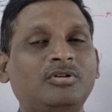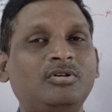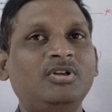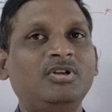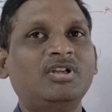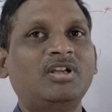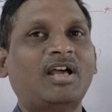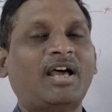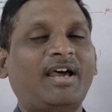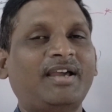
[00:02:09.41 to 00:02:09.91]

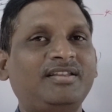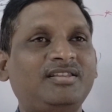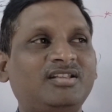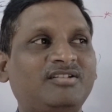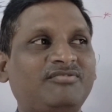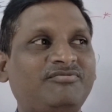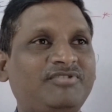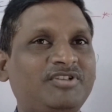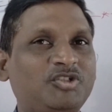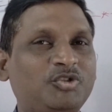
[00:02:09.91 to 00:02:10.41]
So
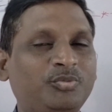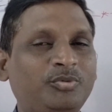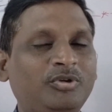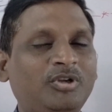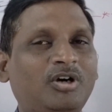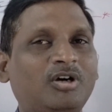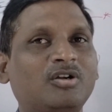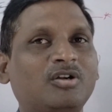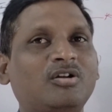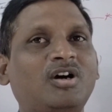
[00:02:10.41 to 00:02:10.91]
either
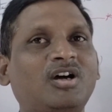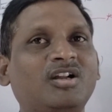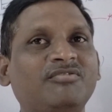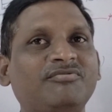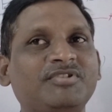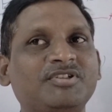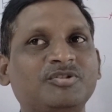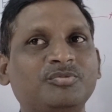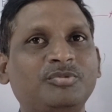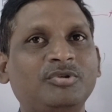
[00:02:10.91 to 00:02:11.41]
visible or
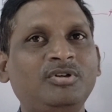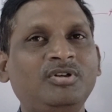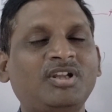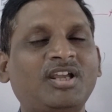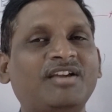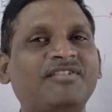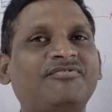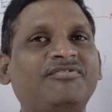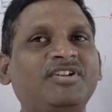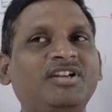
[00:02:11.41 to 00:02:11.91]

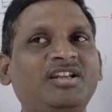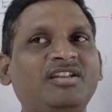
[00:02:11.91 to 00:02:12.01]
non-visible,